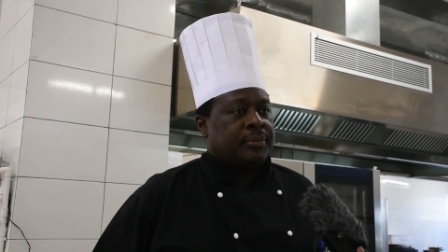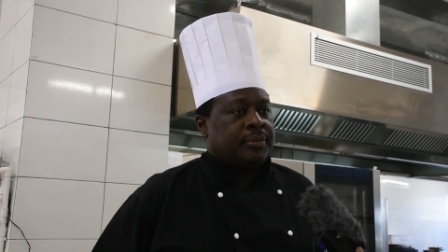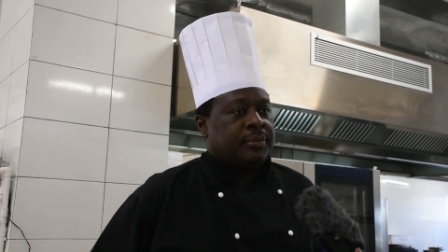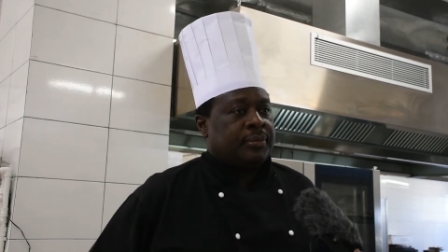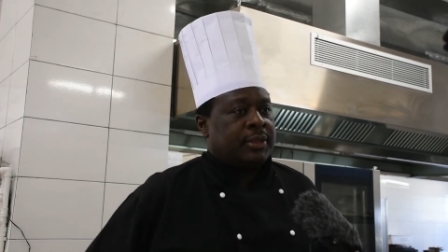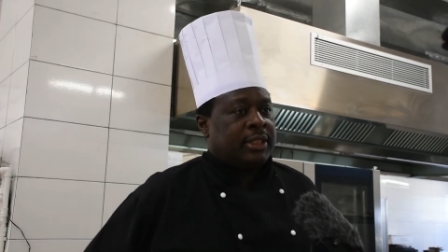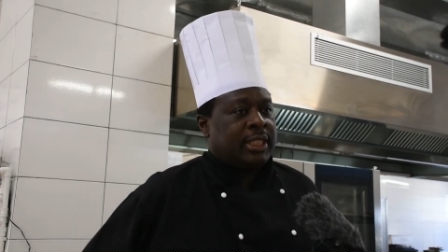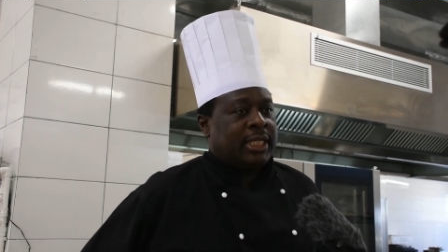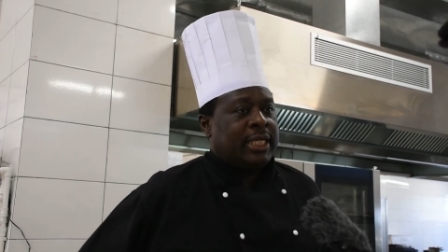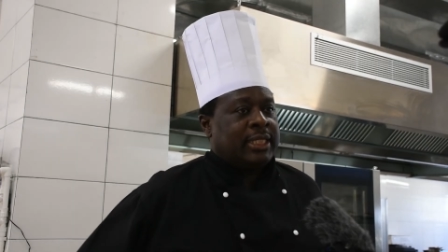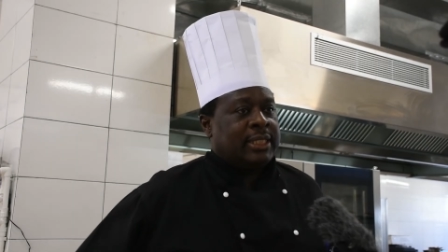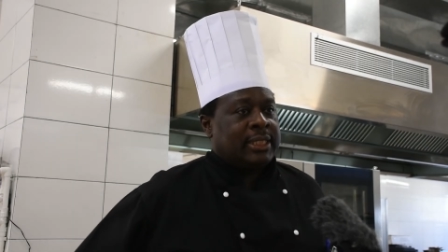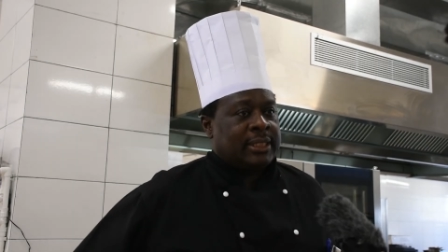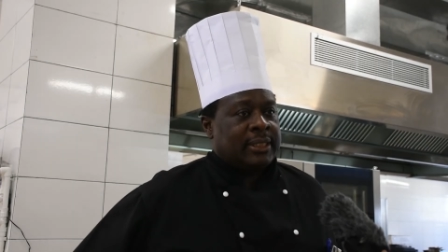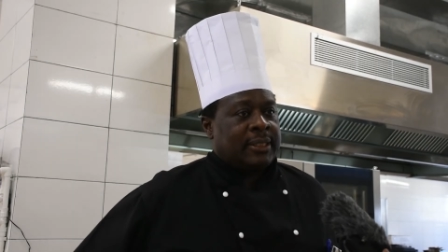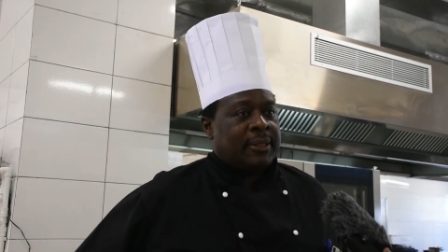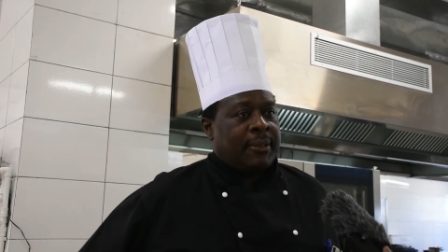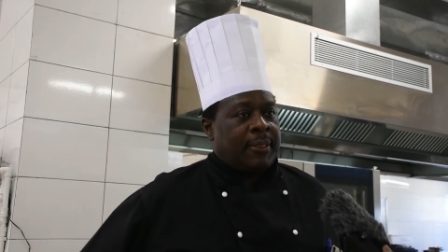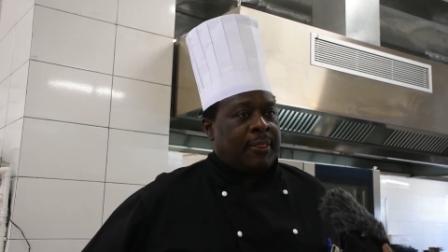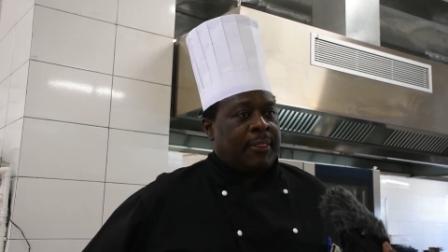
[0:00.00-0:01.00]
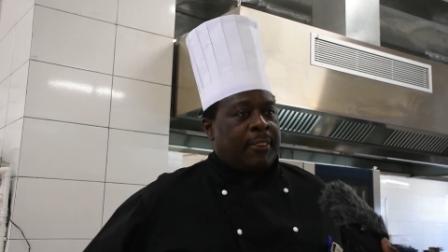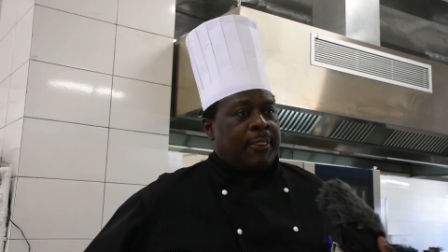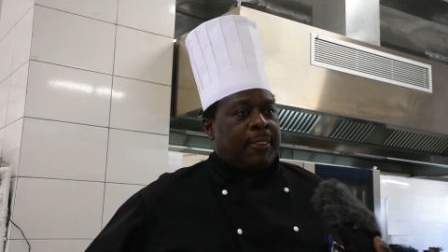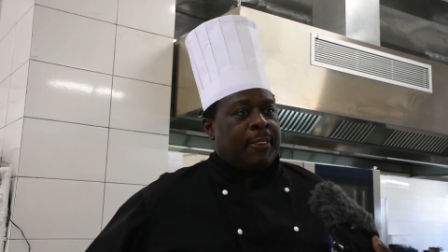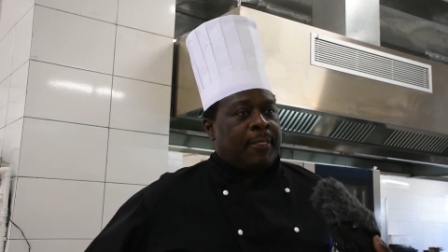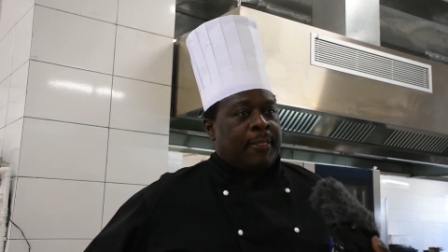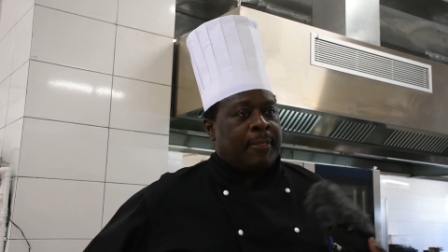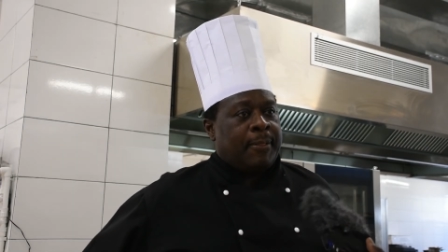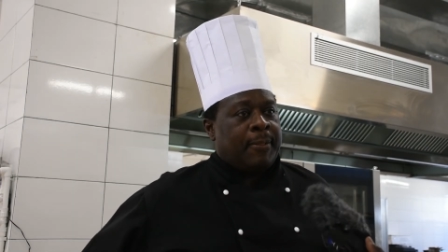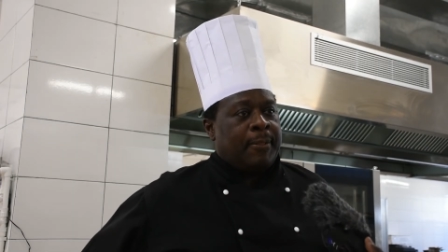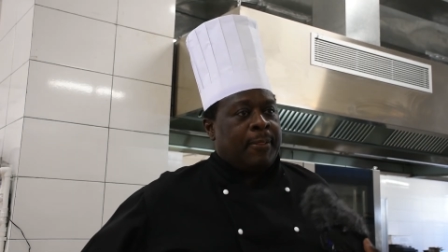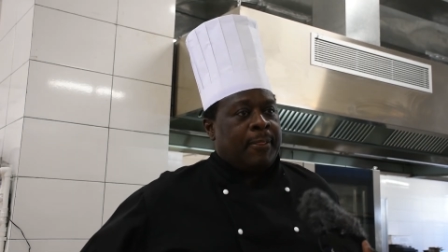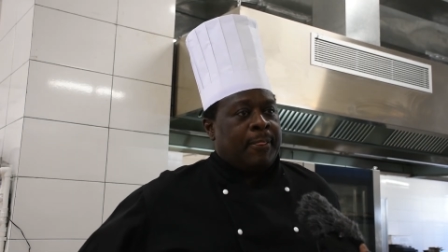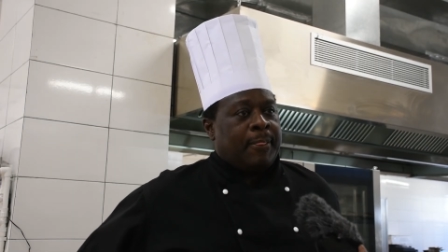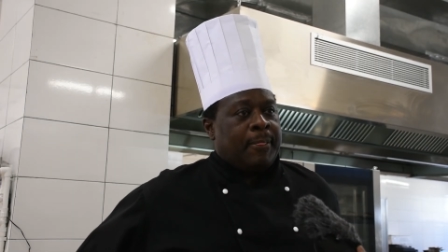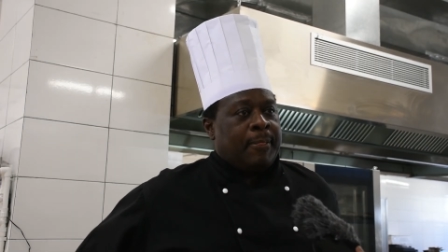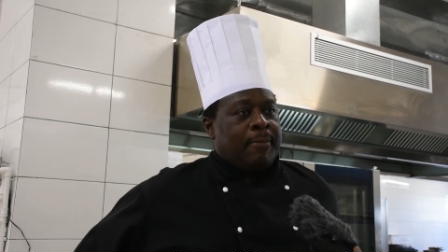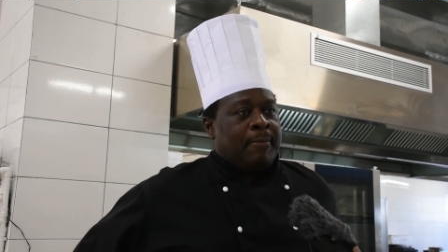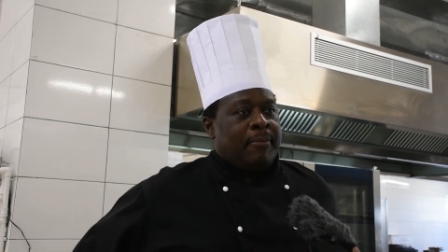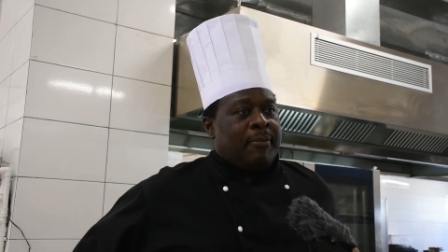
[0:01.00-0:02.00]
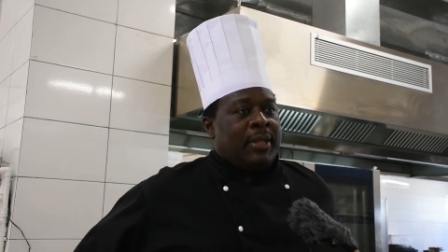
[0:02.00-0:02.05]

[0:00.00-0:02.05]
here, yes, what would you tell them?